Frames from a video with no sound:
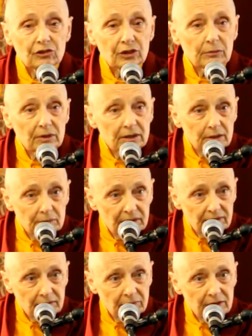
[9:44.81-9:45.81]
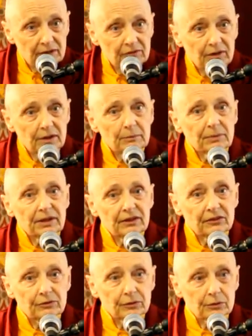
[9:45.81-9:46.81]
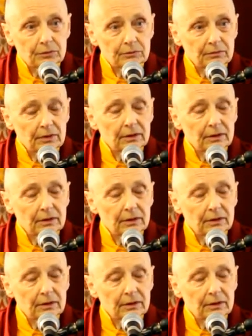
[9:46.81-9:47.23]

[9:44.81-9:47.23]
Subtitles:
Shamatha means something very peaceful.